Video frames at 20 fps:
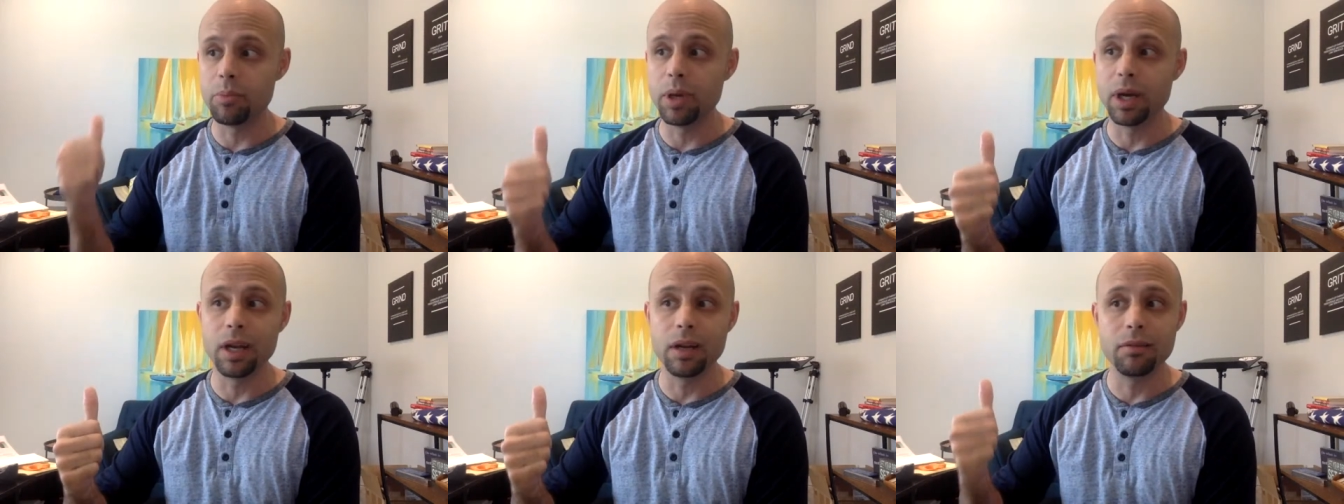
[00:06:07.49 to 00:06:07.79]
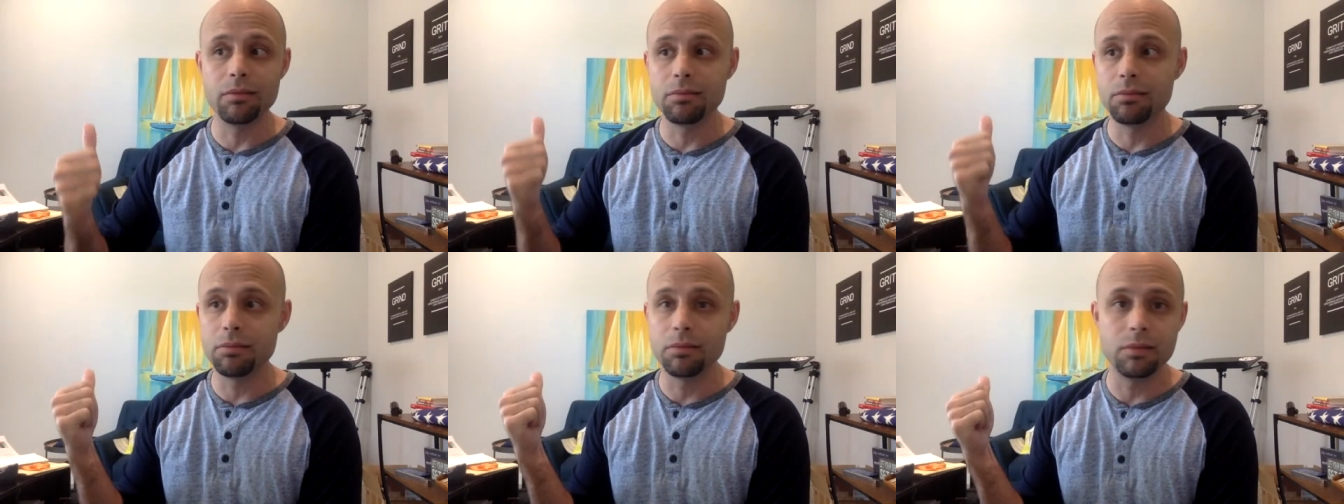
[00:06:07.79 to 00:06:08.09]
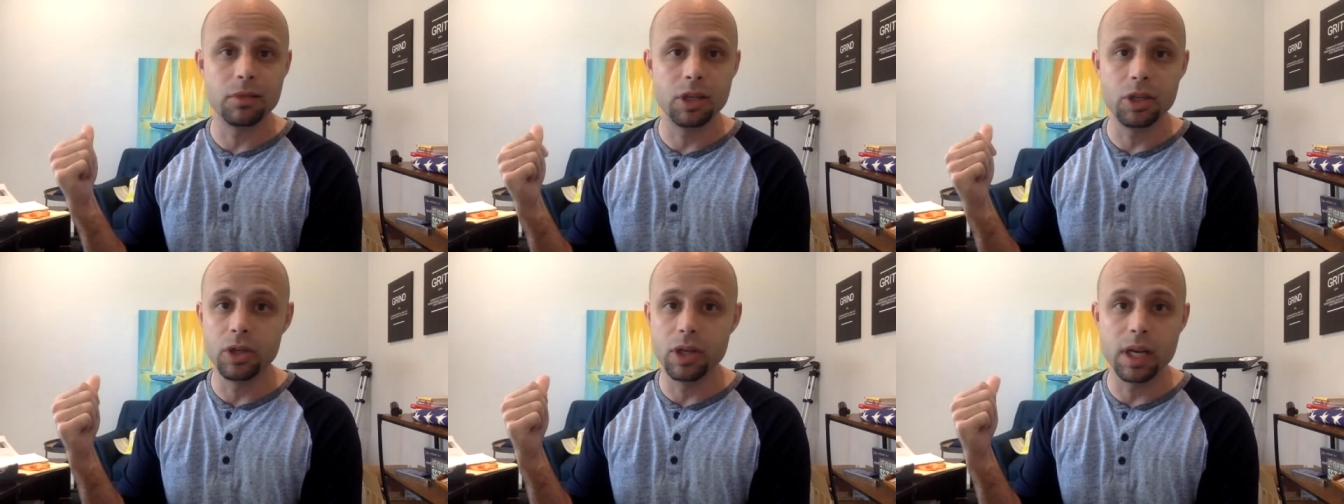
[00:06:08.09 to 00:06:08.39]
but
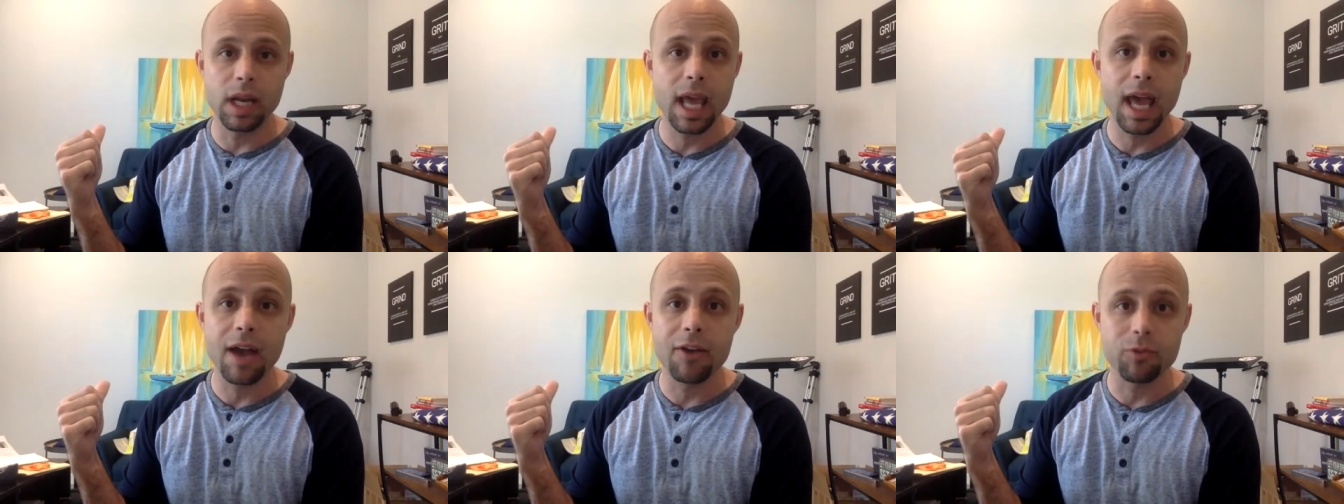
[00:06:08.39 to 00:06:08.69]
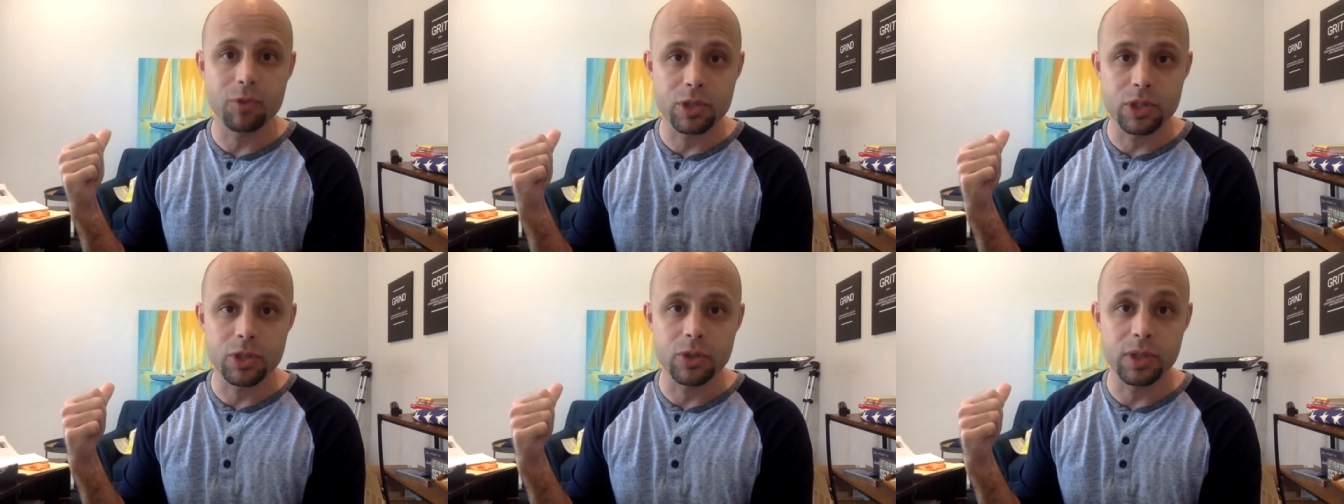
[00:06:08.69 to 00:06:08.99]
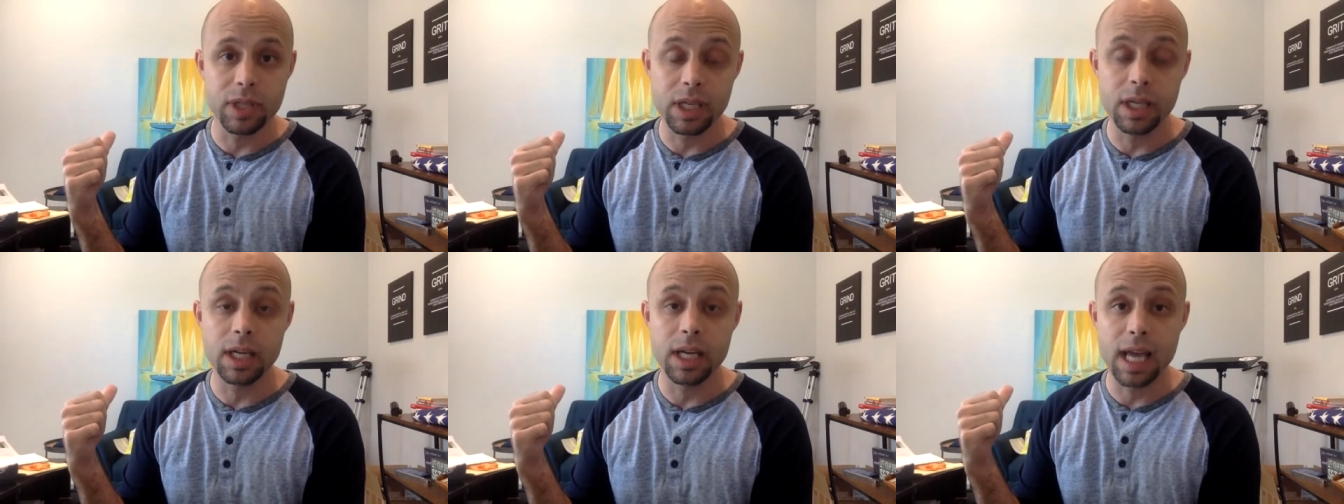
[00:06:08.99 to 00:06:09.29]
you didn't have what you
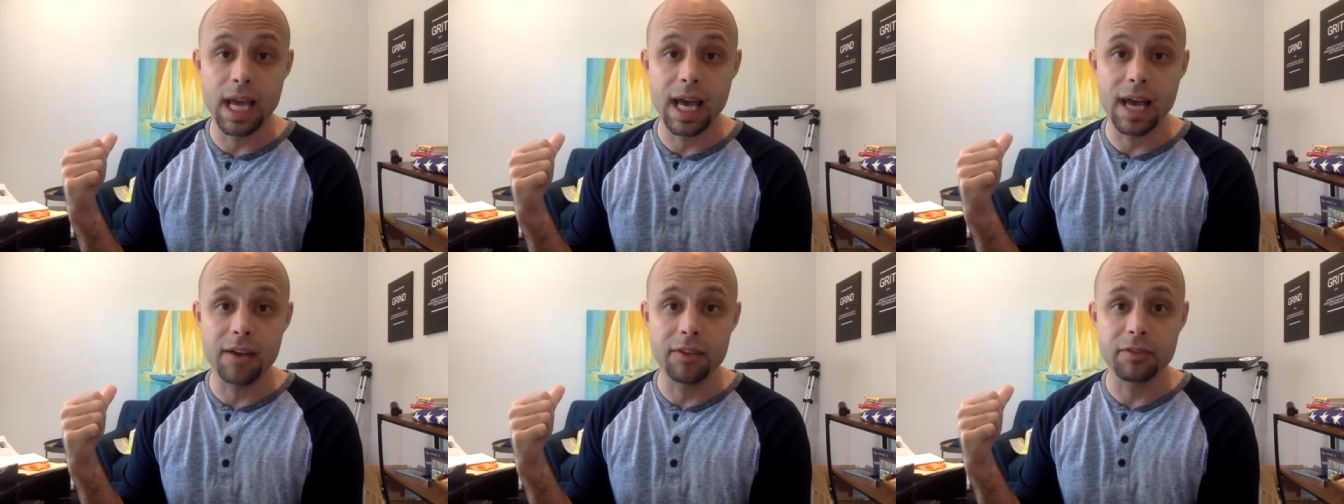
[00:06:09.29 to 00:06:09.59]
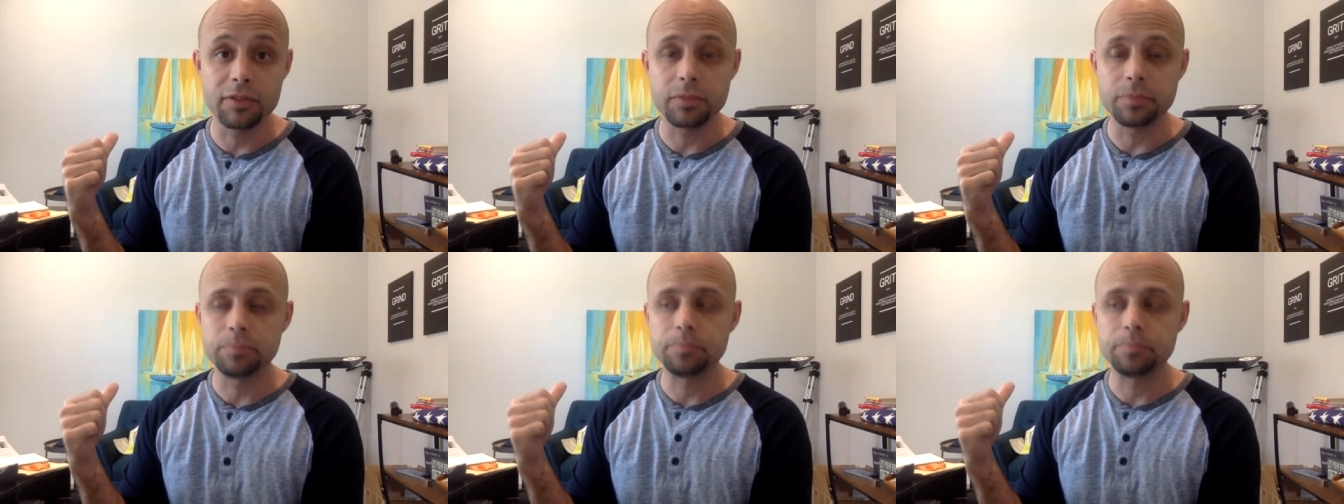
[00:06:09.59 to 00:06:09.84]
needed to have.